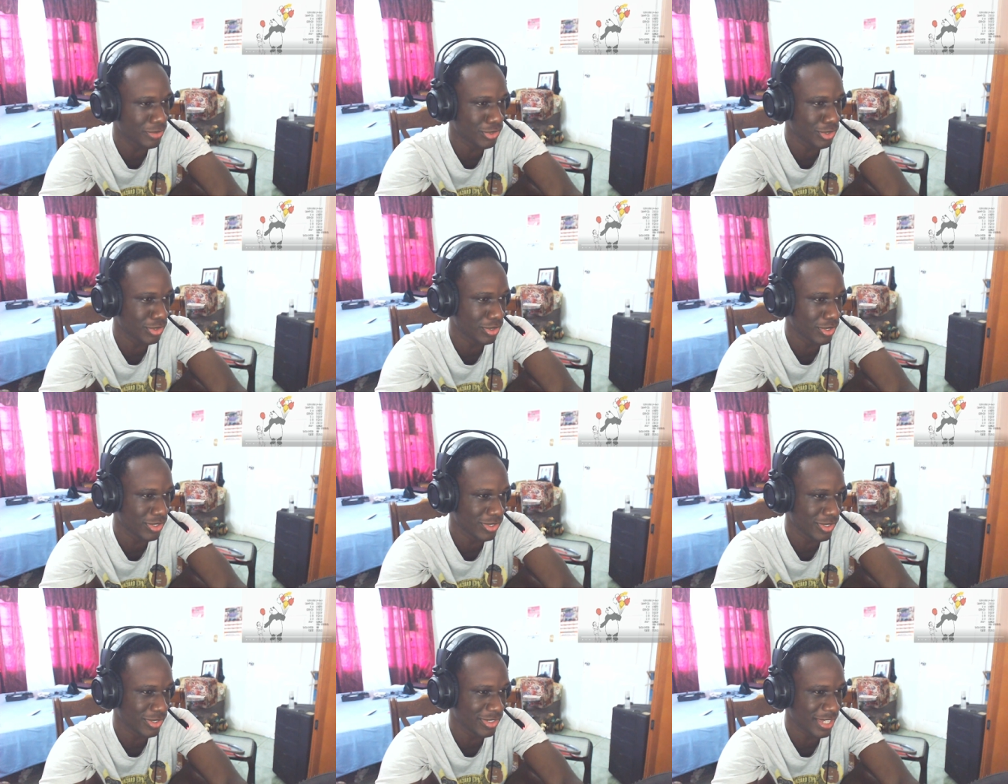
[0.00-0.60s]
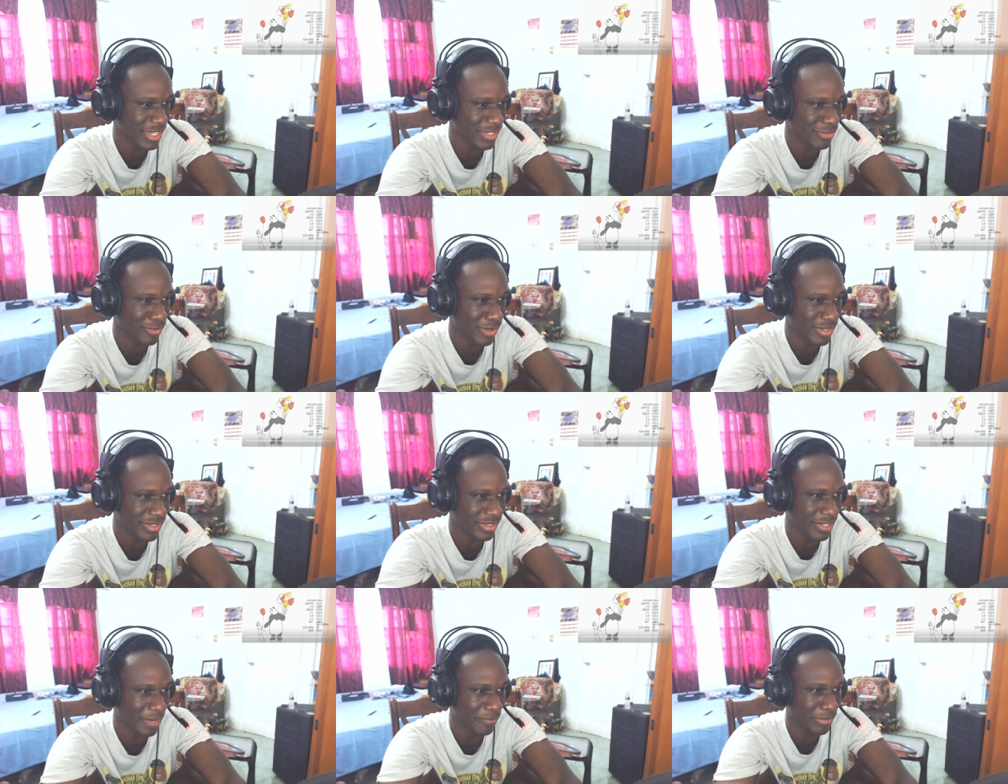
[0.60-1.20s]
jujitsu just
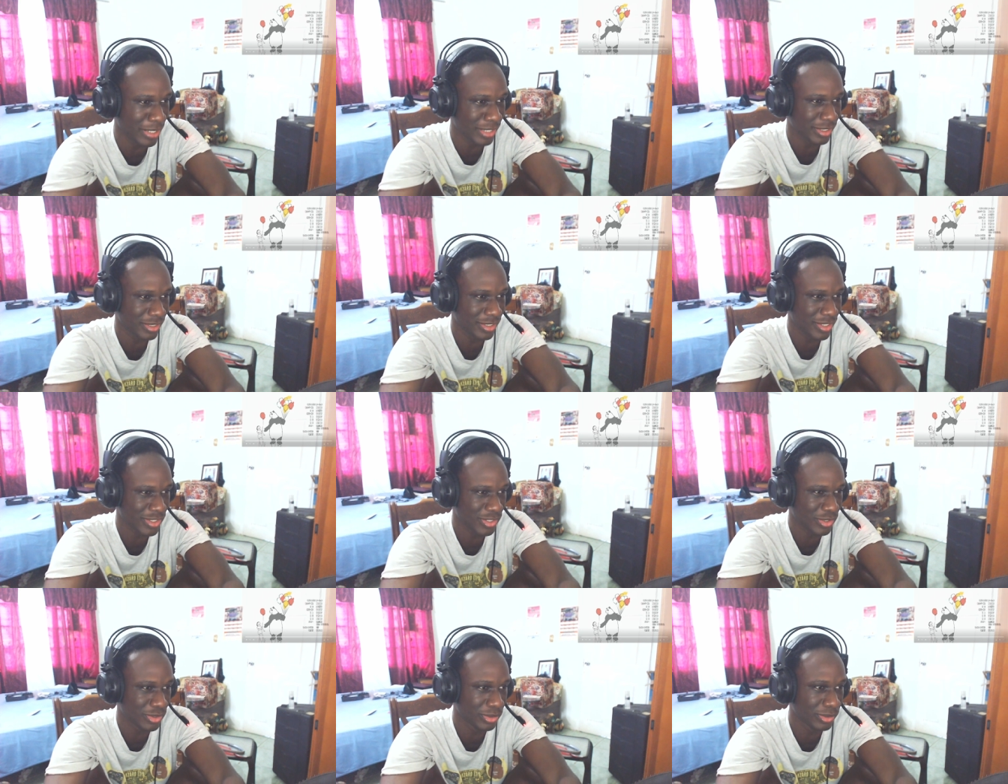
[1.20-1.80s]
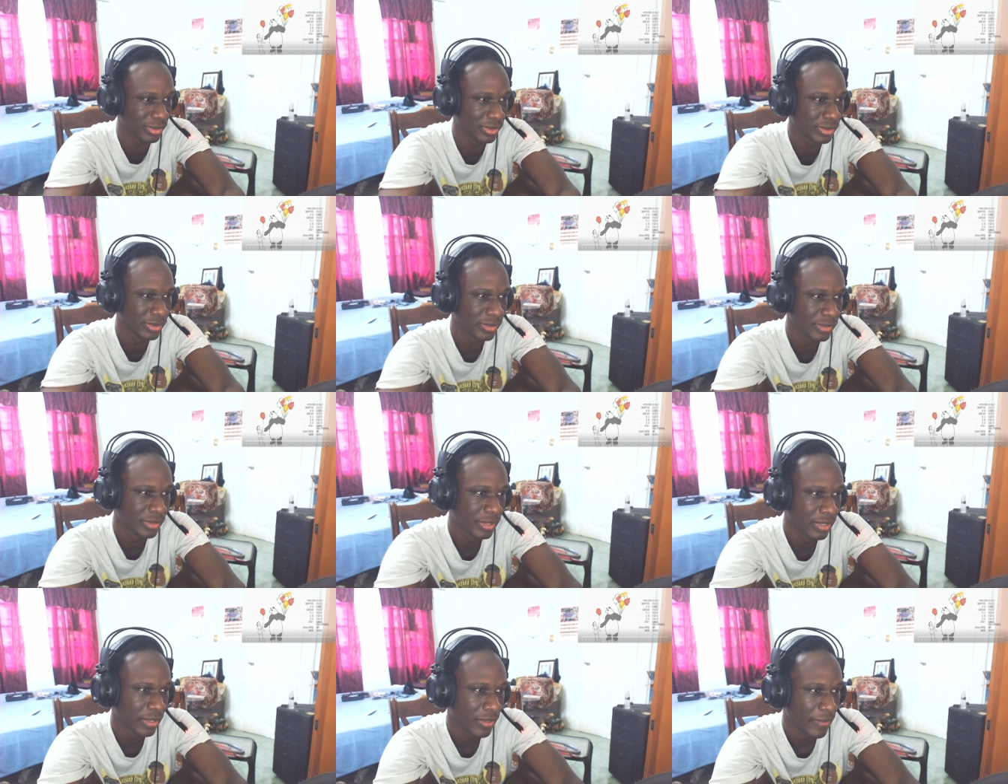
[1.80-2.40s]
wasn't a part of the school.
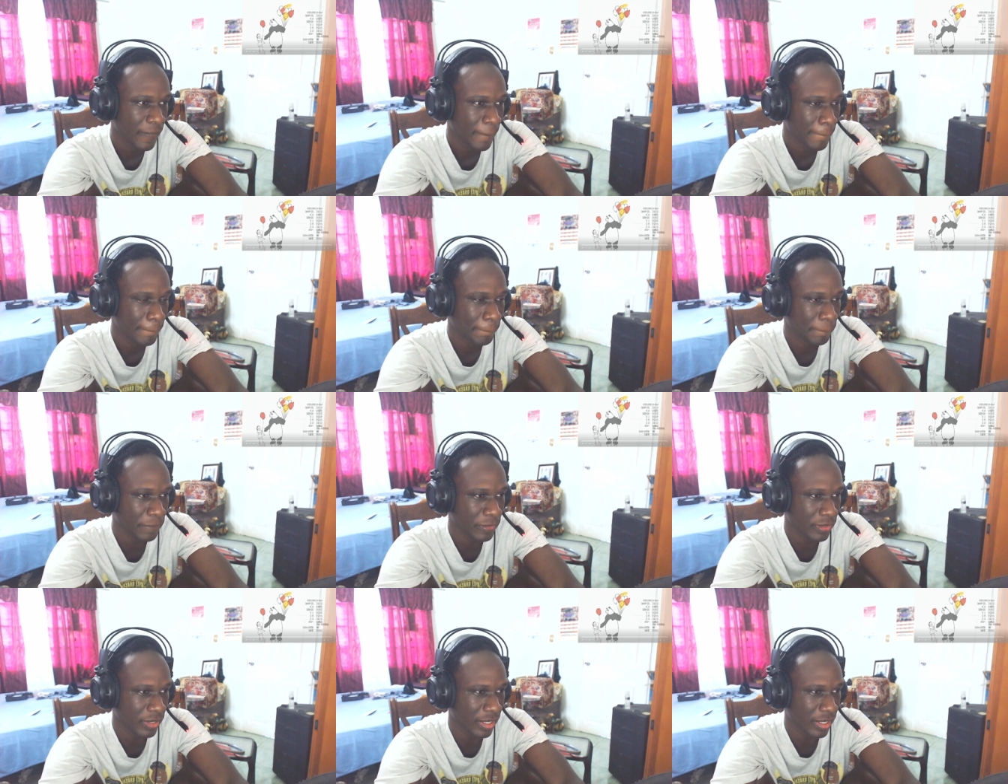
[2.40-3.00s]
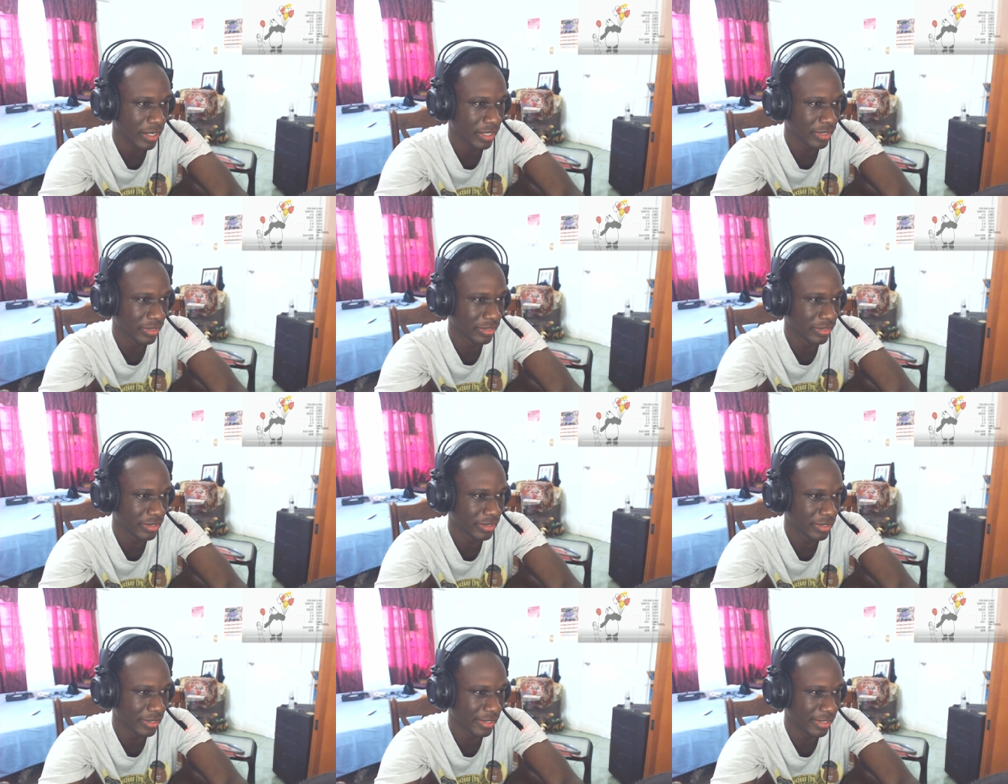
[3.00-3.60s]
Uh,
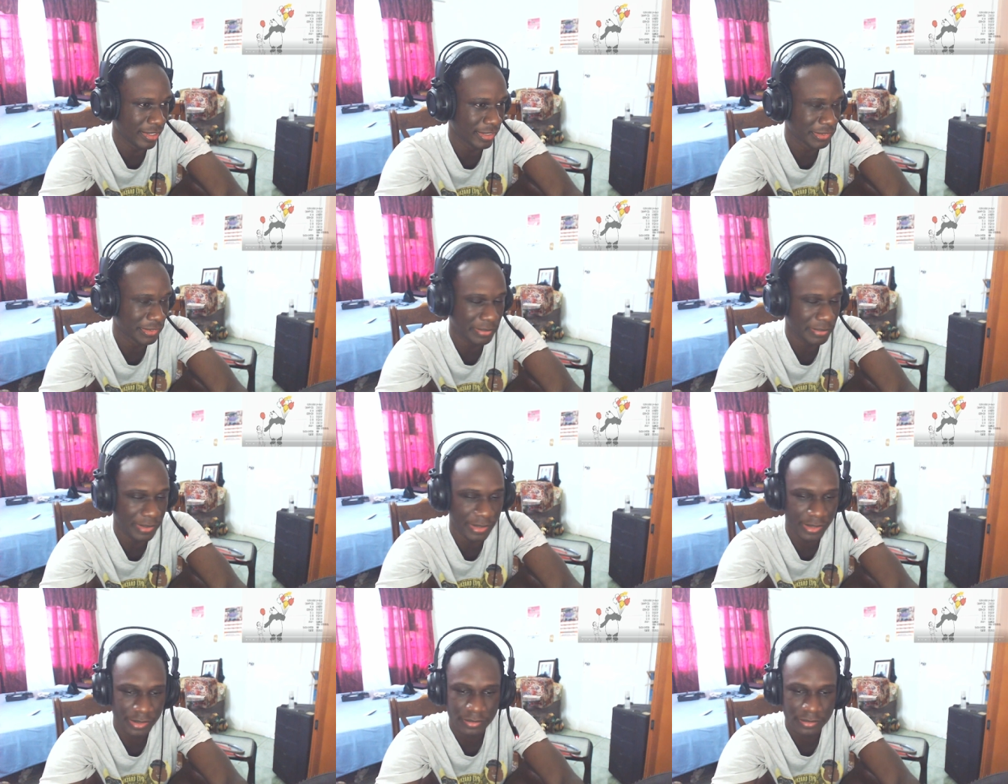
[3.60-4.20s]
learned elsewhere.